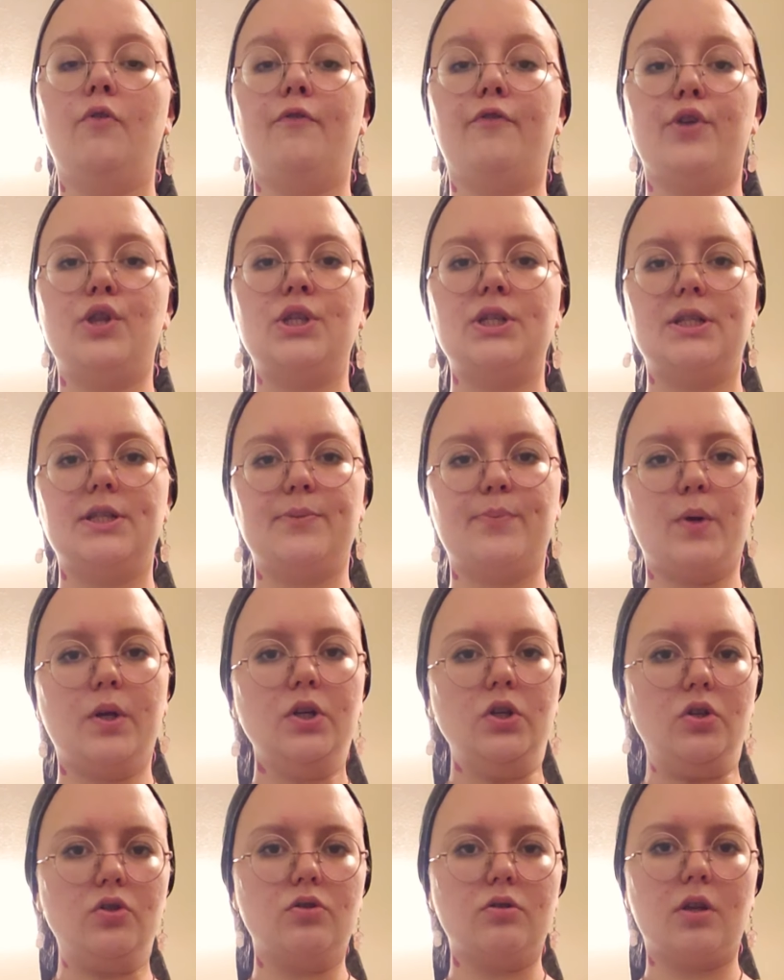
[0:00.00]
for this
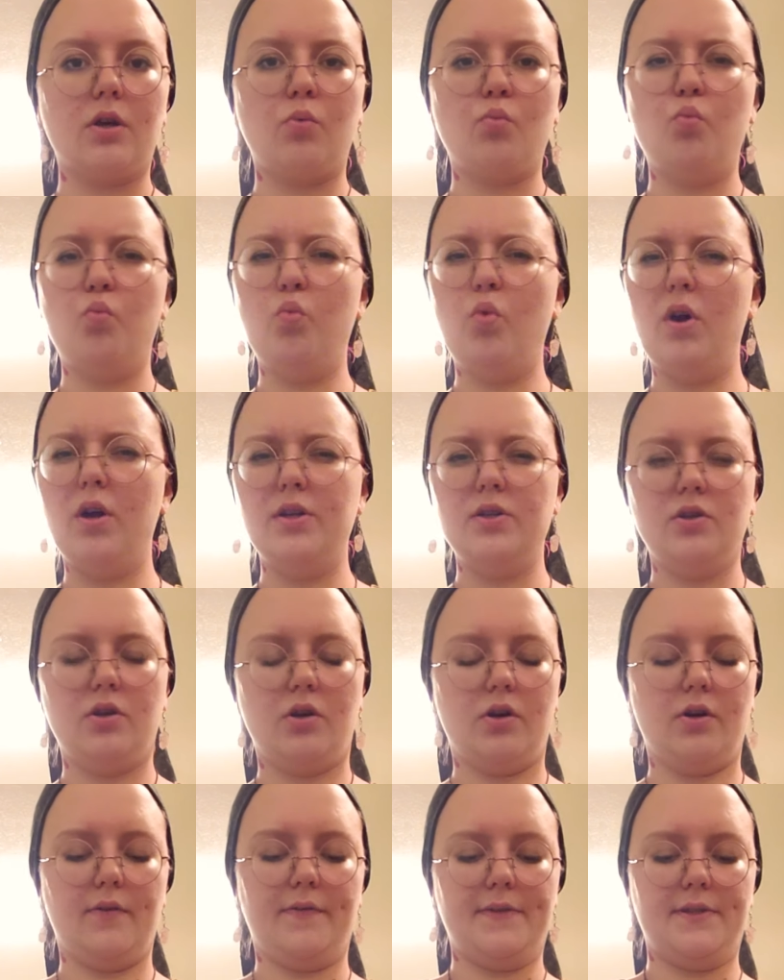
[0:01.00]
one, just like 1
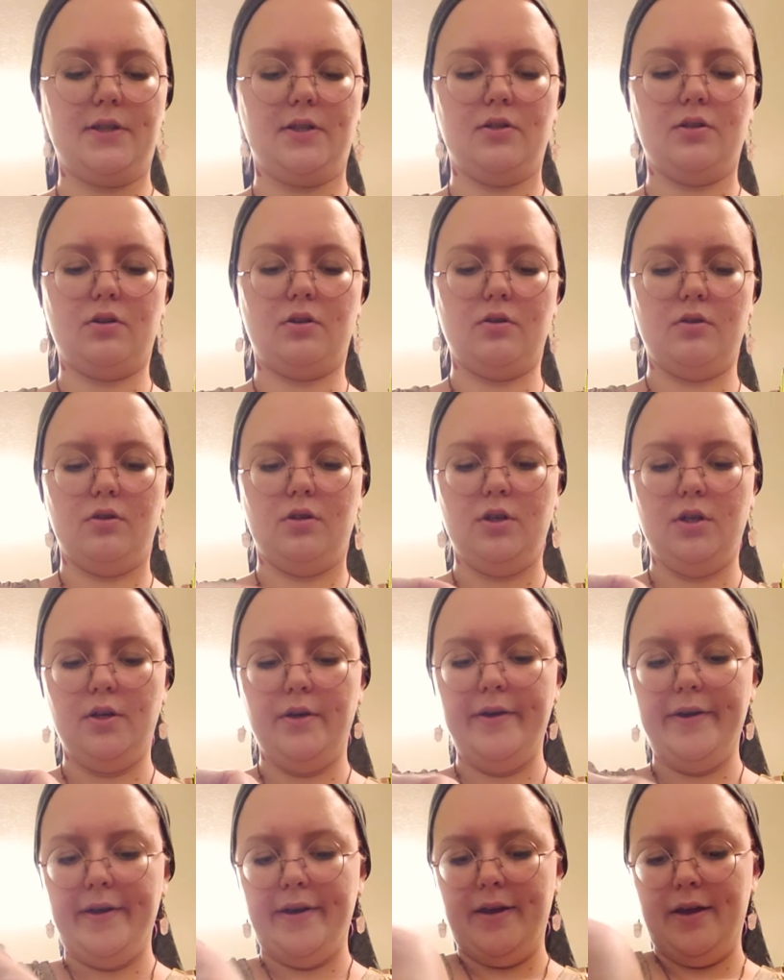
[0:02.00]
turn of seasoning.
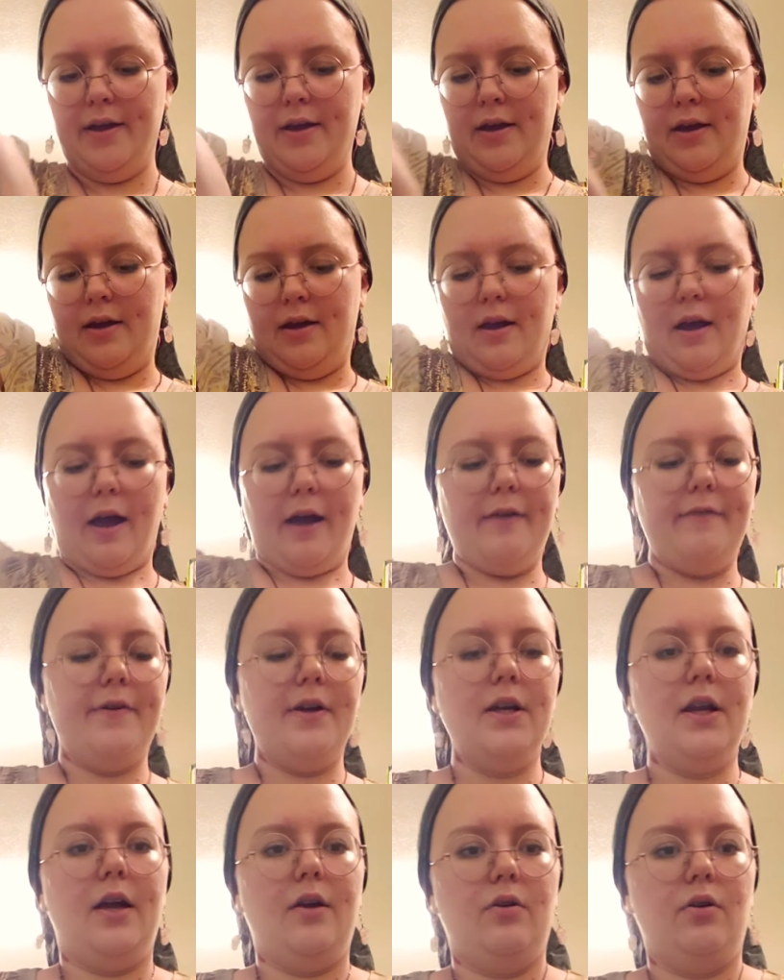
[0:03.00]
I
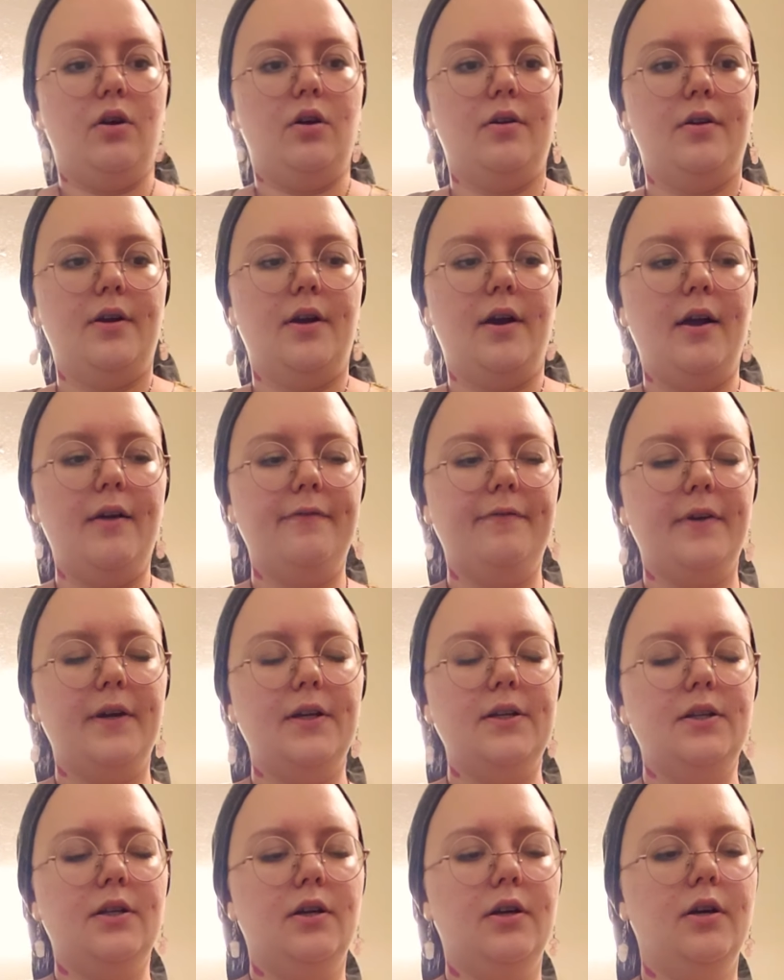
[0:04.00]

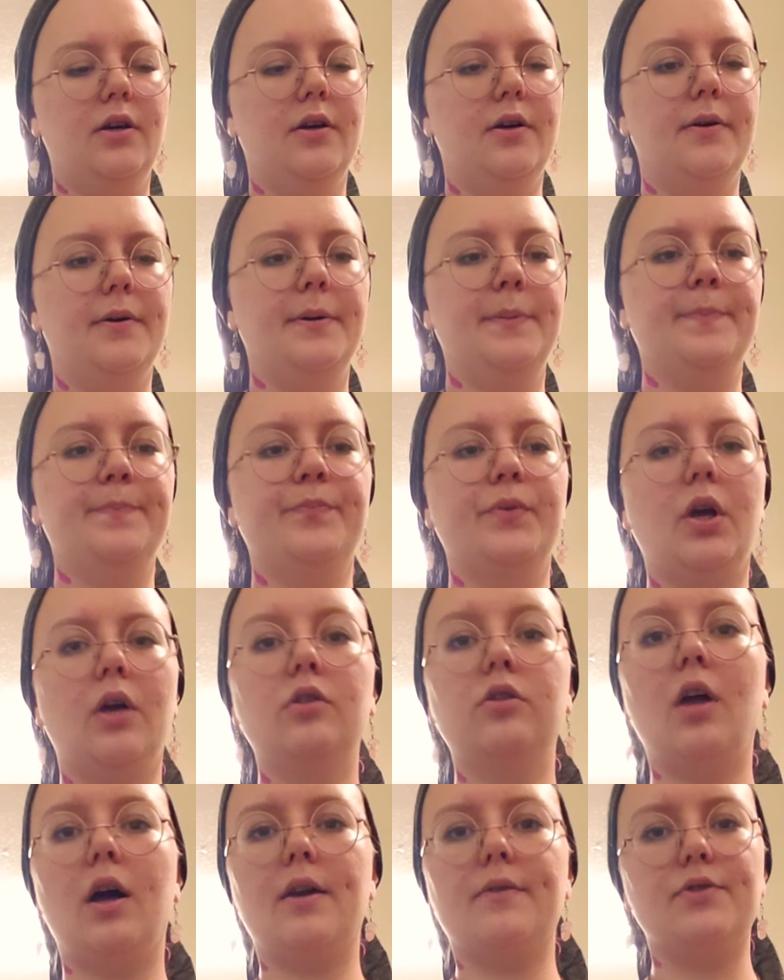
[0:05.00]
find a
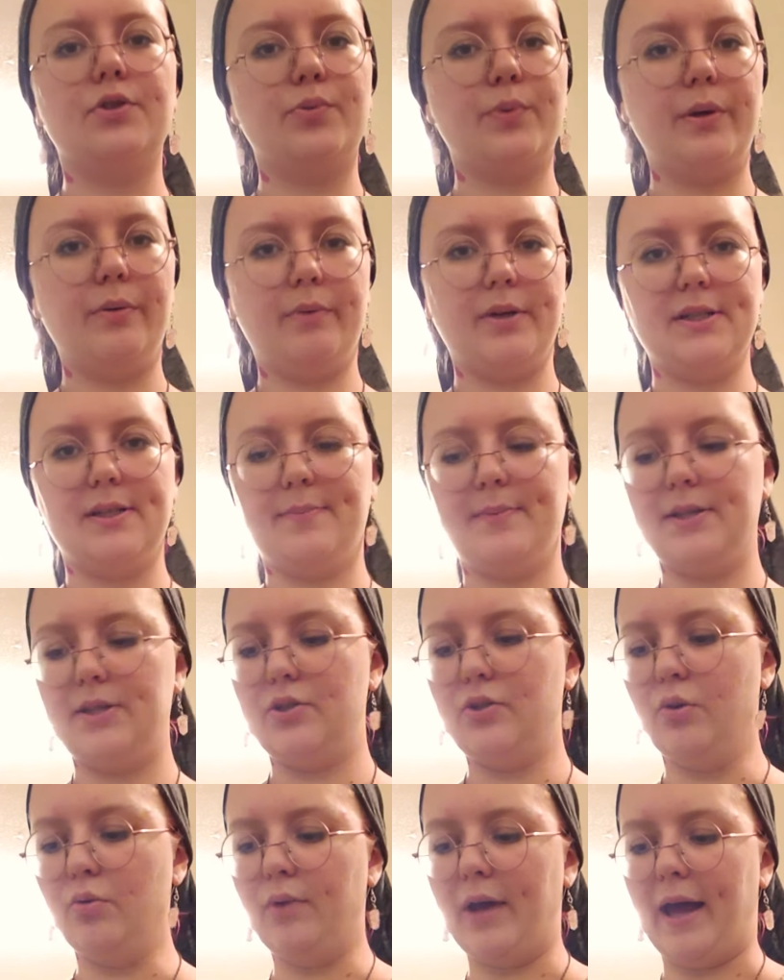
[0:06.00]
lot of sweet recipes
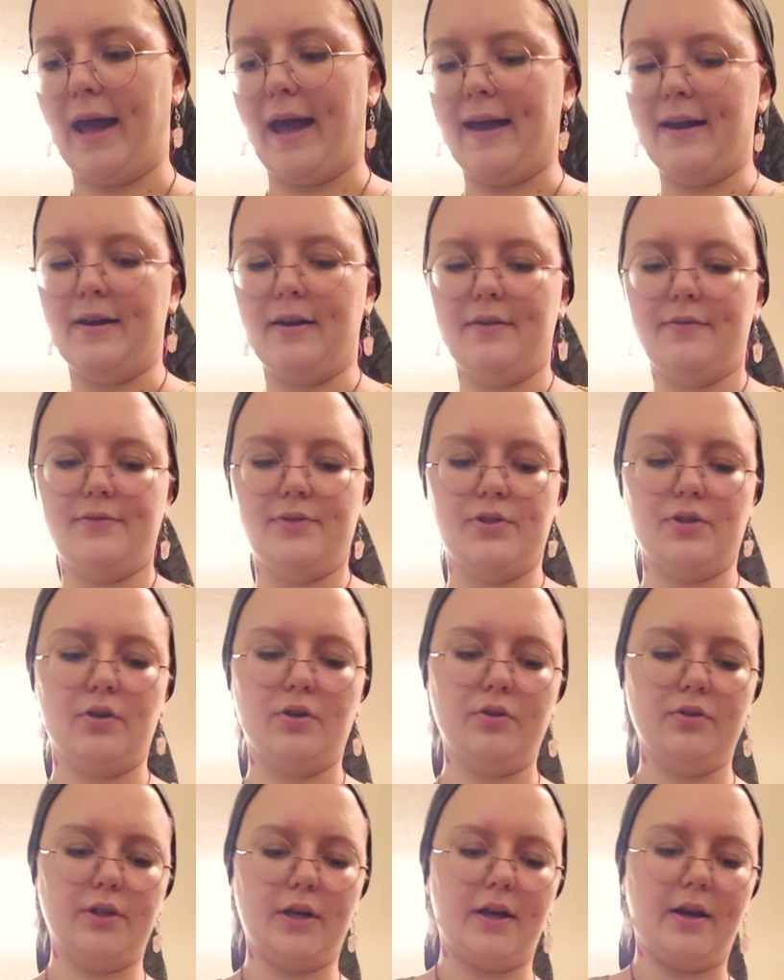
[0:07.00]
don't add enough
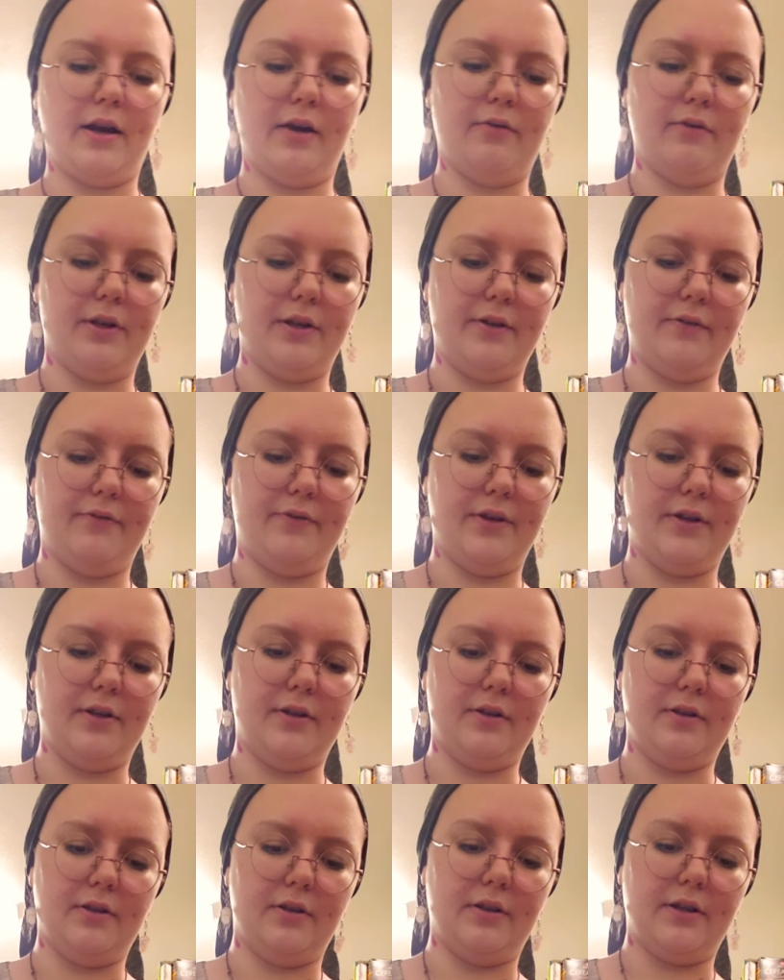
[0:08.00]
salt, and I really feel
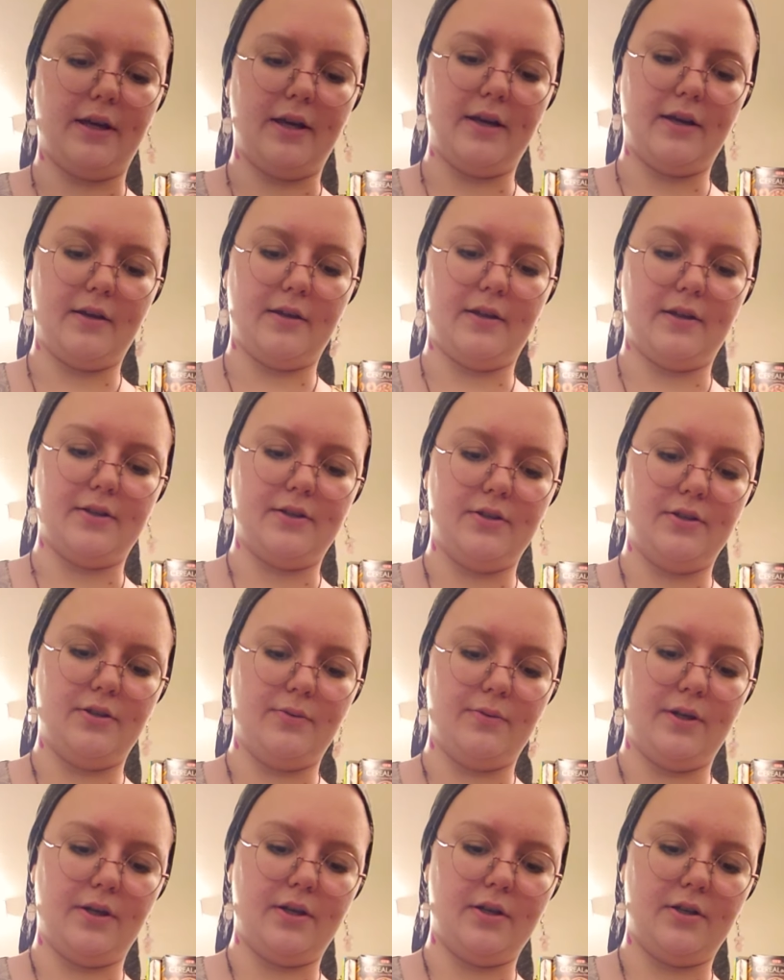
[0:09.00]
like that's
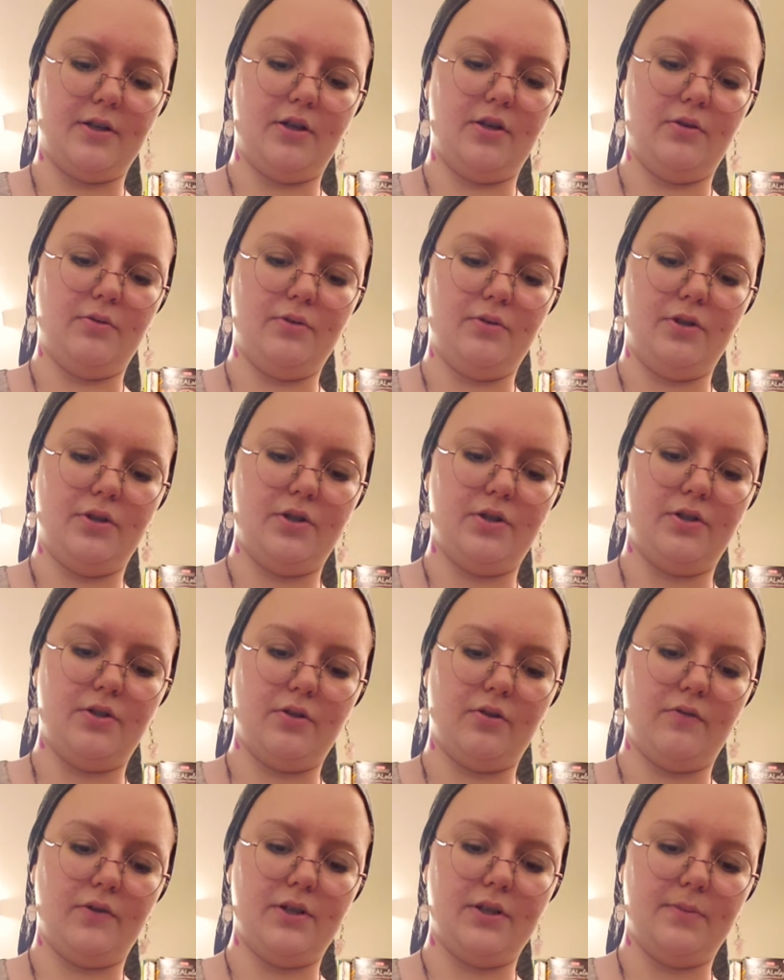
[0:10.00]
doing a huge
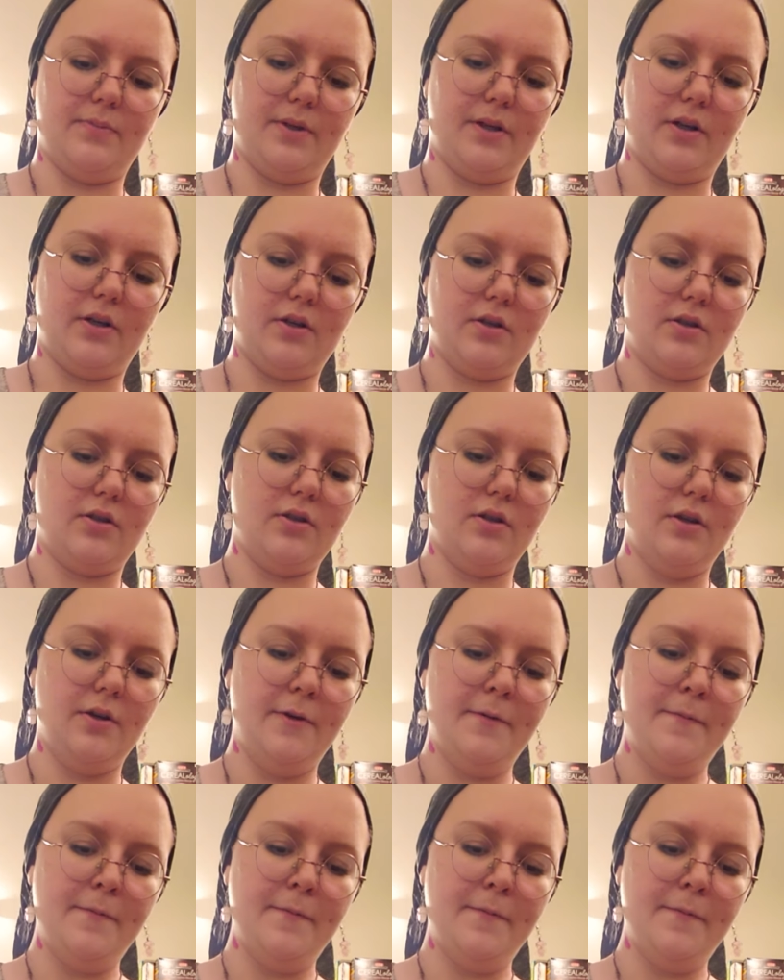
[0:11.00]
disservice because